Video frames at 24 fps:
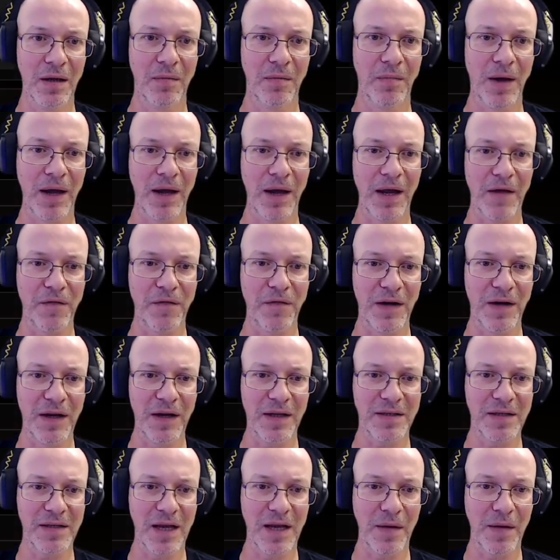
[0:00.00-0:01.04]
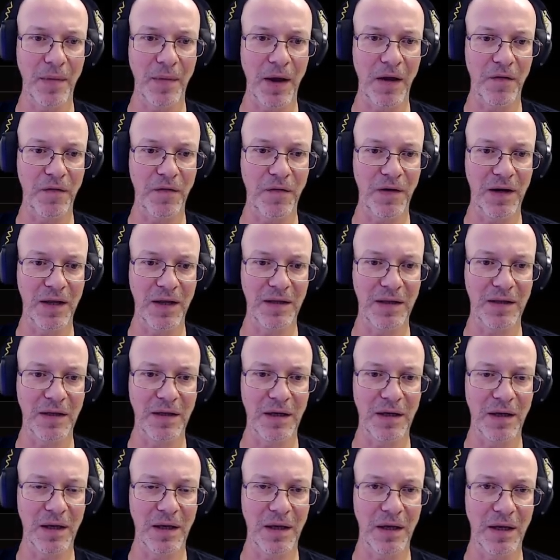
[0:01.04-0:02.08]
my affiliates and my affiliate
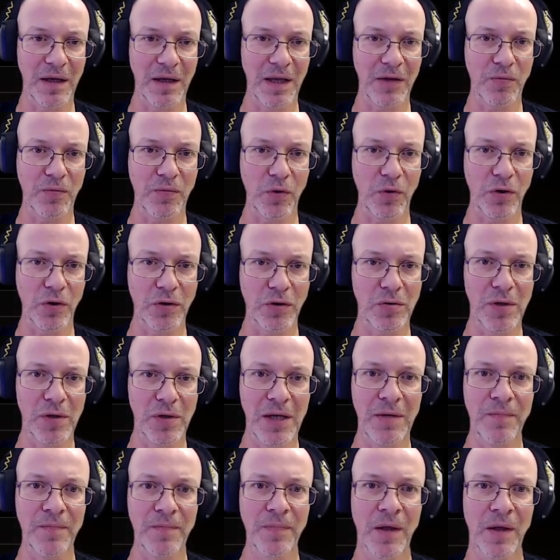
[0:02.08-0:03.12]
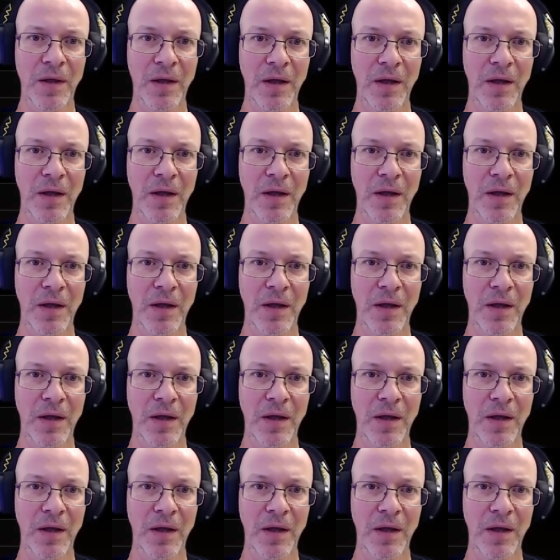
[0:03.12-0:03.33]
network tree.